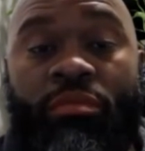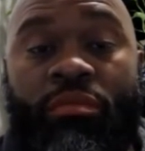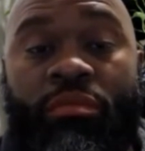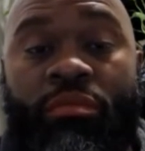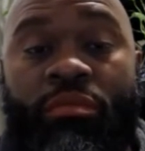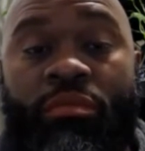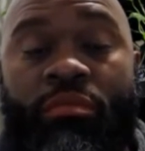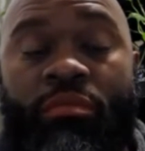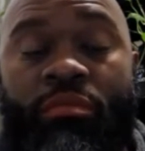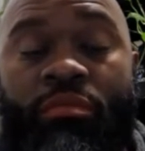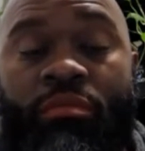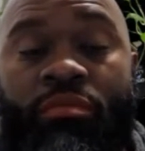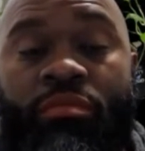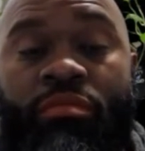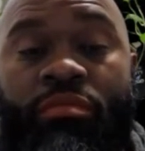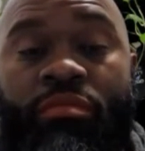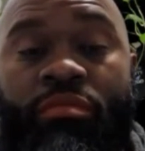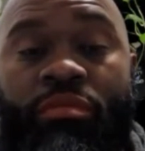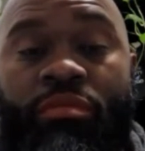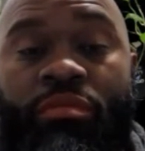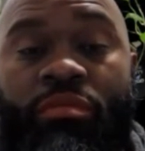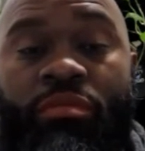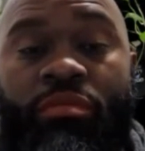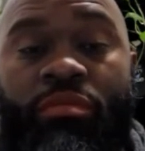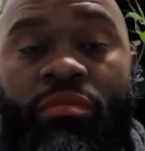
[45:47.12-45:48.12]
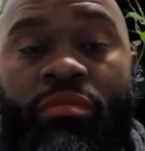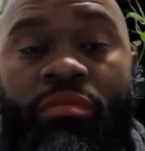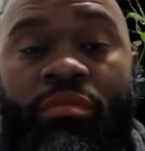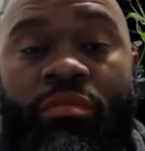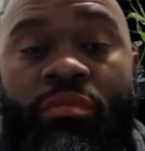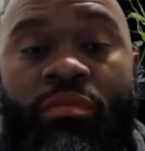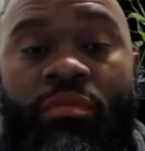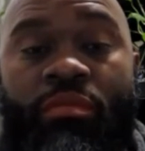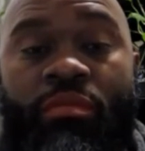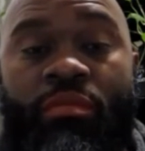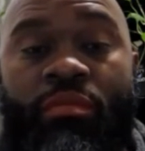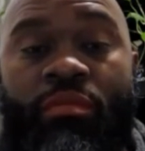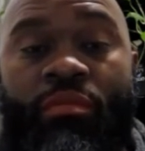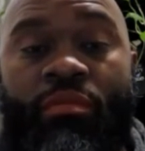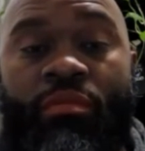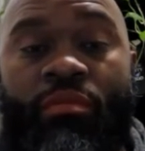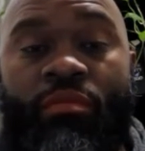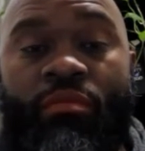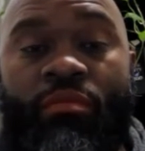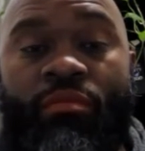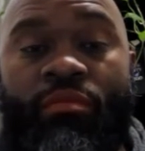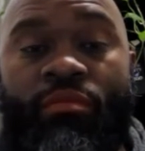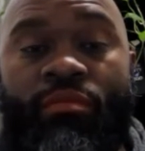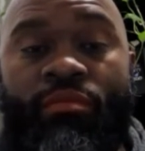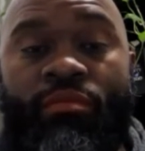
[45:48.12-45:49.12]

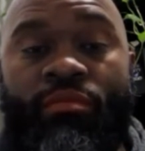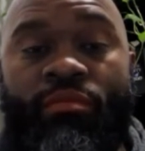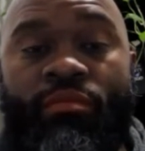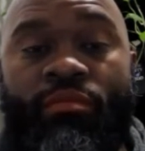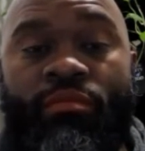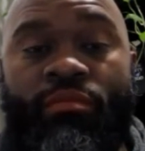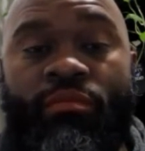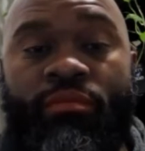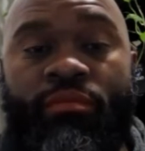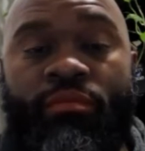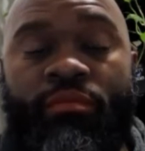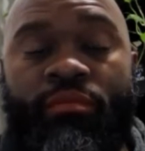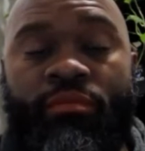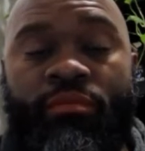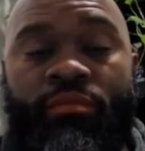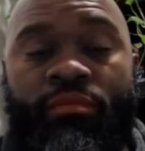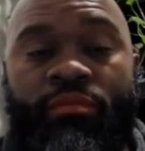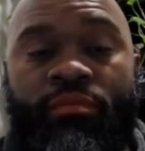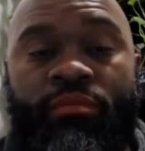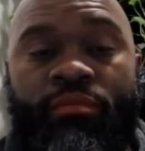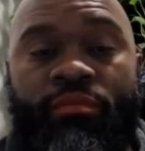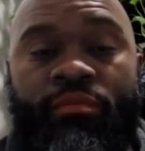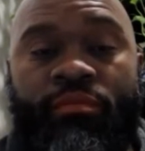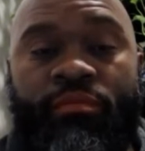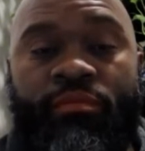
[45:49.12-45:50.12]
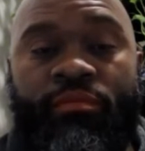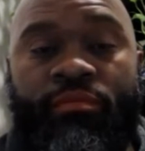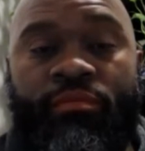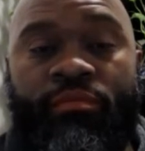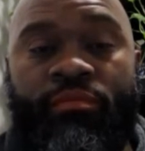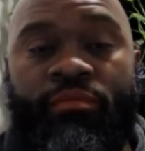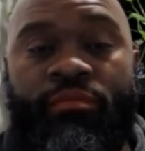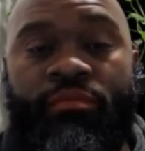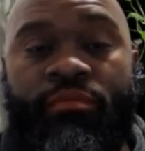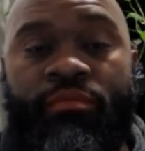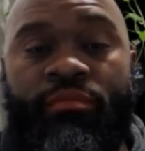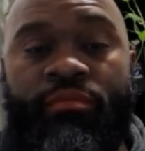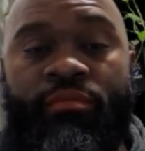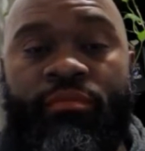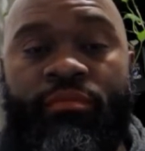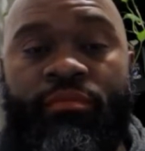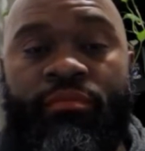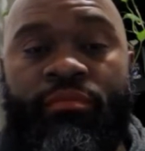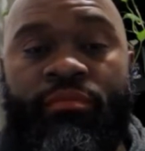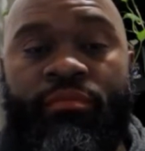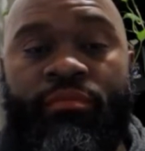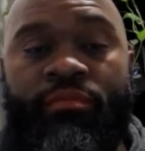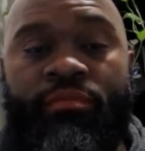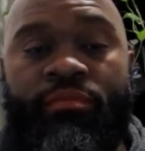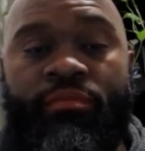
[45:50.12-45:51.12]

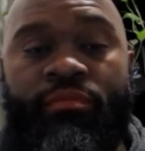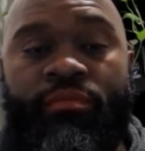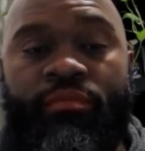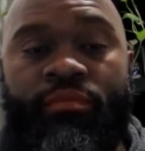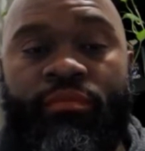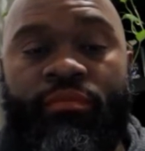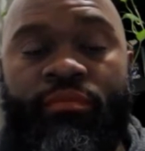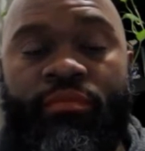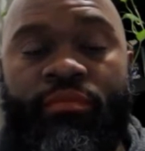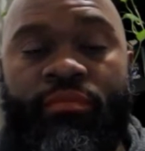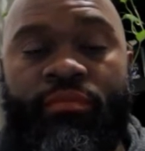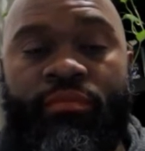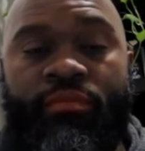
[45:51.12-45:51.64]
(not speaking)